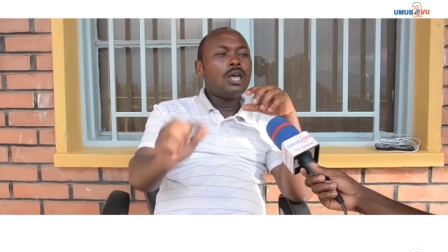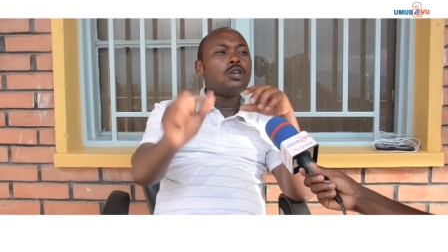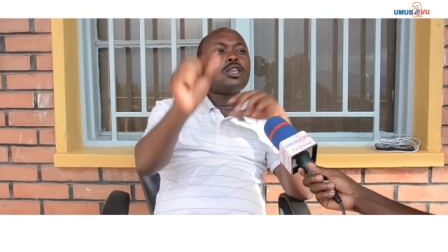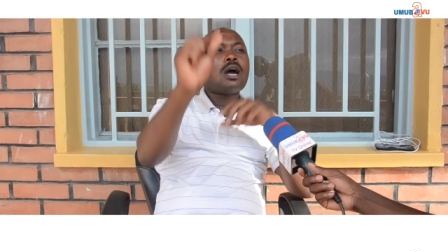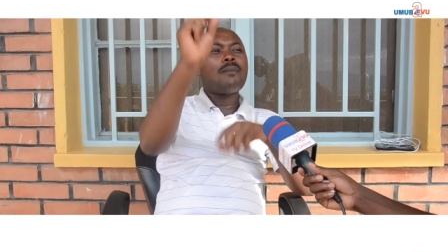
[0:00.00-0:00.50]

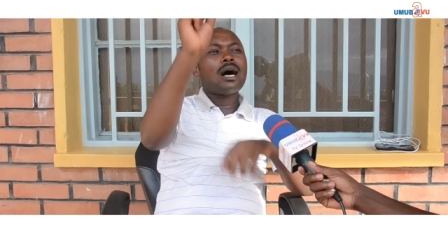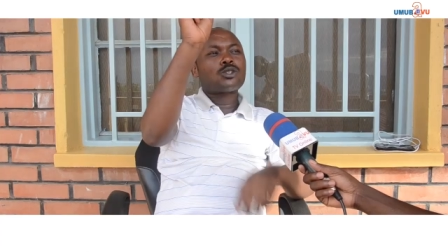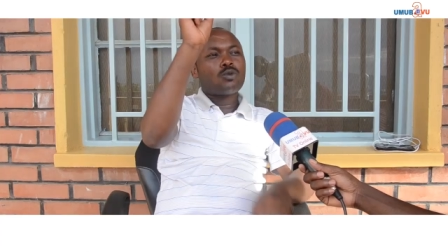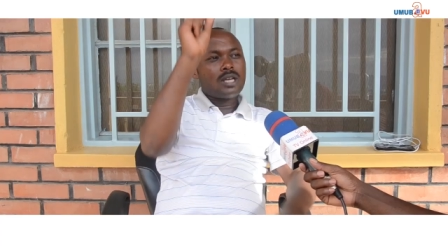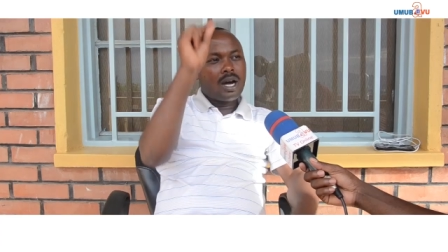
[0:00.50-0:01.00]
iyo
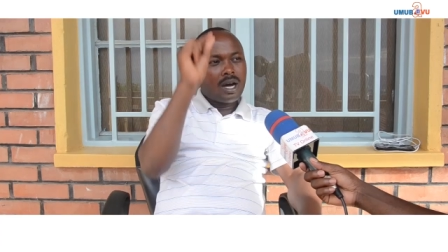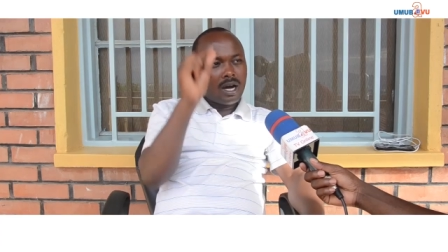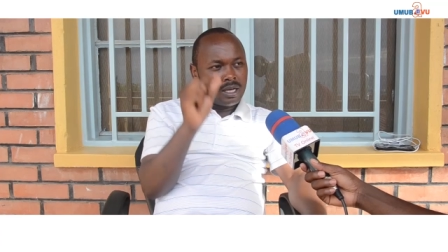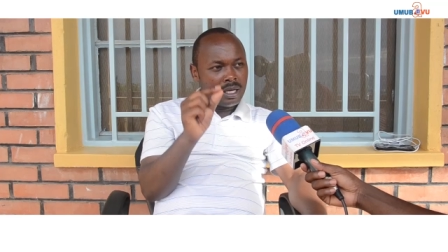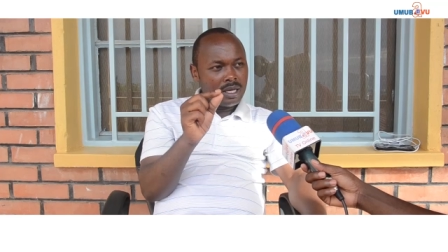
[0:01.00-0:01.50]
nyamaswa ya
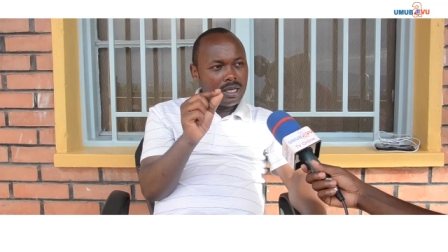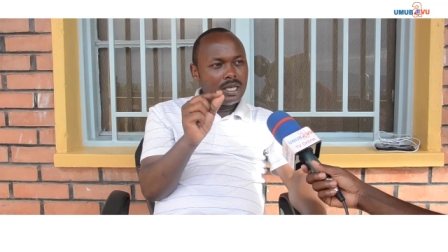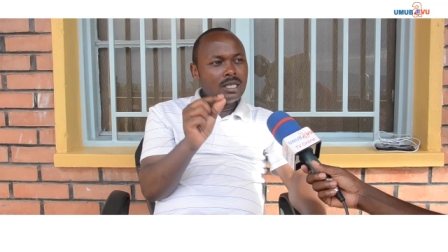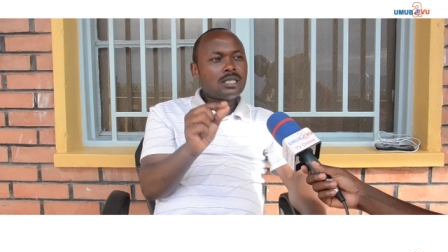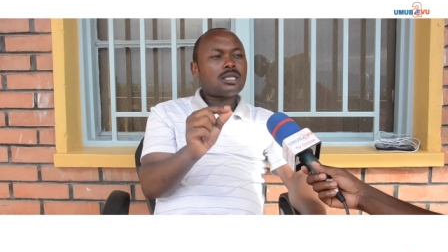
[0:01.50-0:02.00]
kane
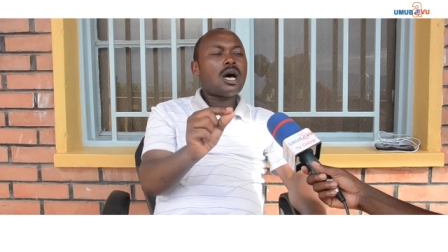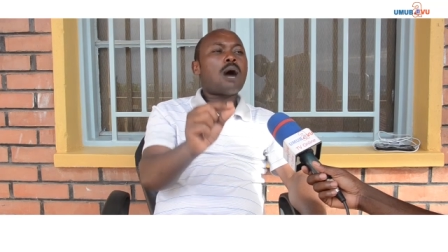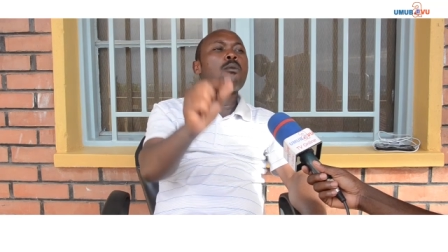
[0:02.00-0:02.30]
izaba